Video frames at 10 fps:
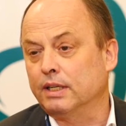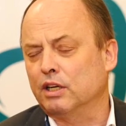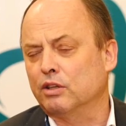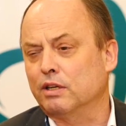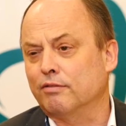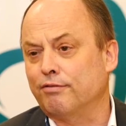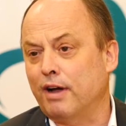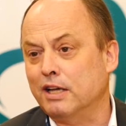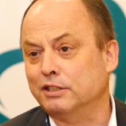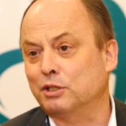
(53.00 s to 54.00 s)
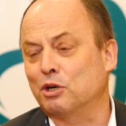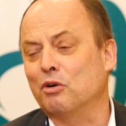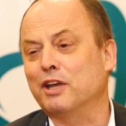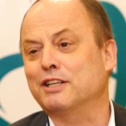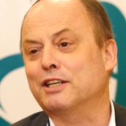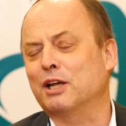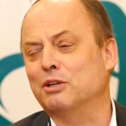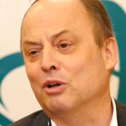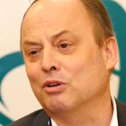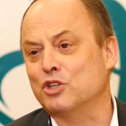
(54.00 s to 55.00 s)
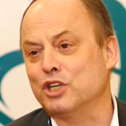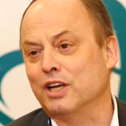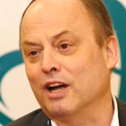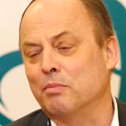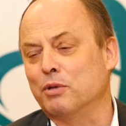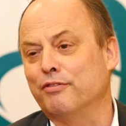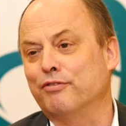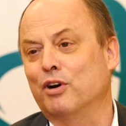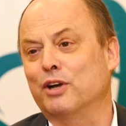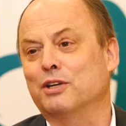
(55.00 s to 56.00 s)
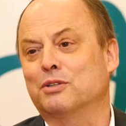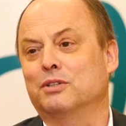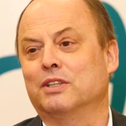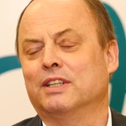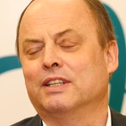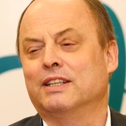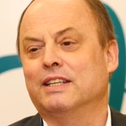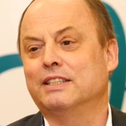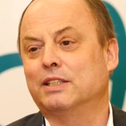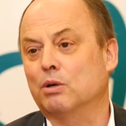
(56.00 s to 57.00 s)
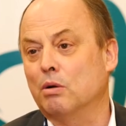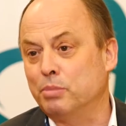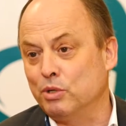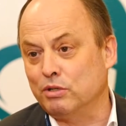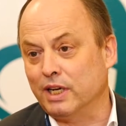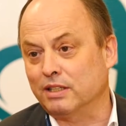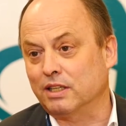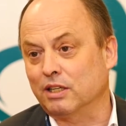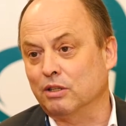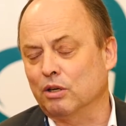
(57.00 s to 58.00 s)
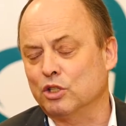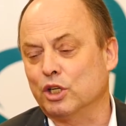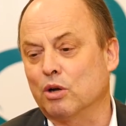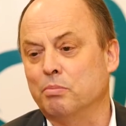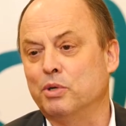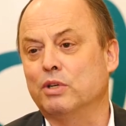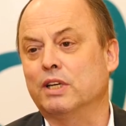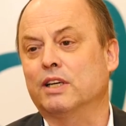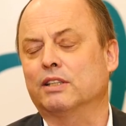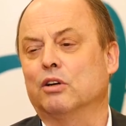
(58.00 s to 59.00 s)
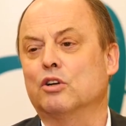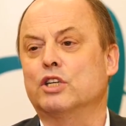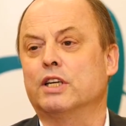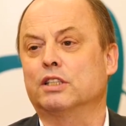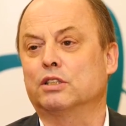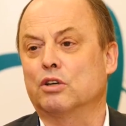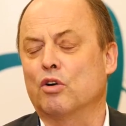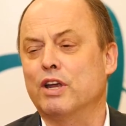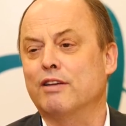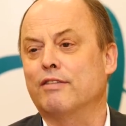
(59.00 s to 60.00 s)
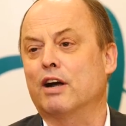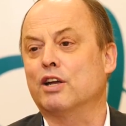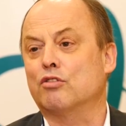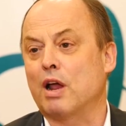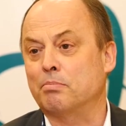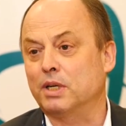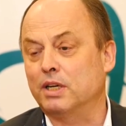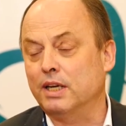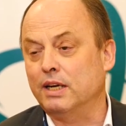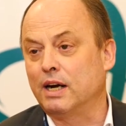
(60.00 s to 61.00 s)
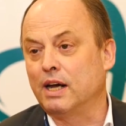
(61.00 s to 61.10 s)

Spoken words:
Now, the fast-growing technology I'm referring to is the computing technology. Computing technology is growing very rapidly,